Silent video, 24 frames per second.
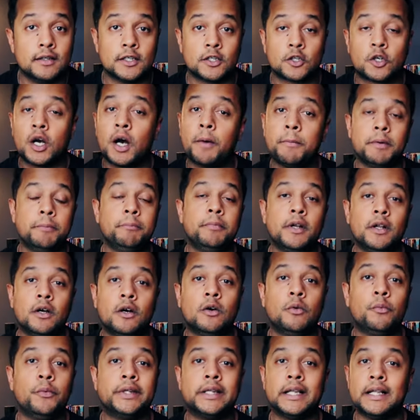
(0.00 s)
Just comment
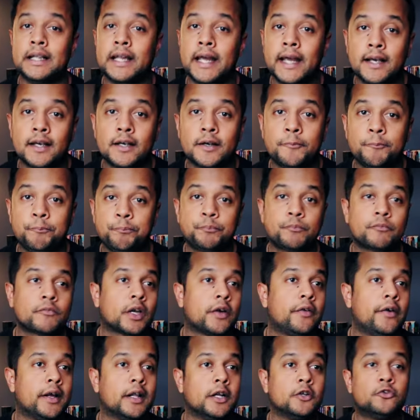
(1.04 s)
below with the link,
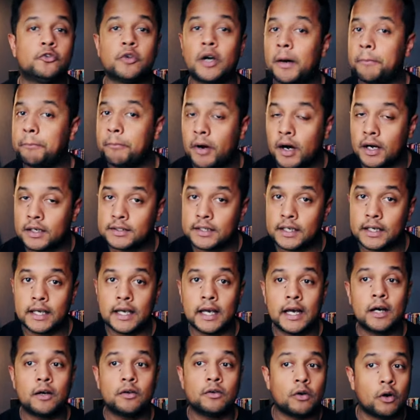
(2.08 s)
create a Dropbox
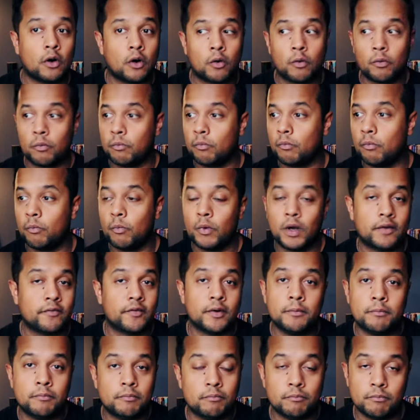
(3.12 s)
account or
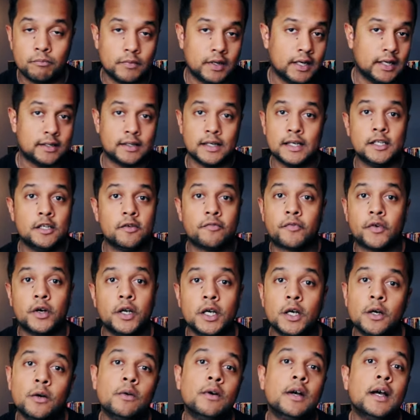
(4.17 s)
whatever is easy for
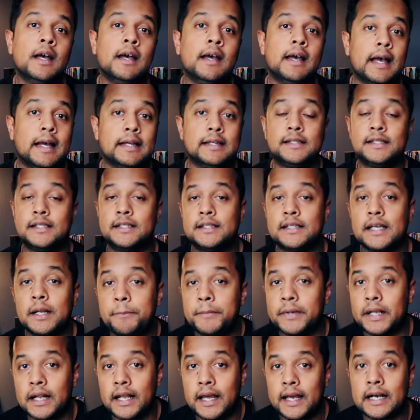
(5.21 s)
you, and
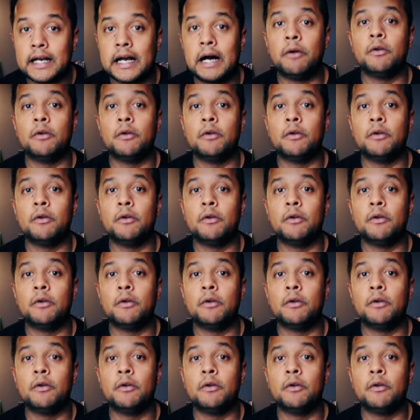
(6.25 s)
send me the link.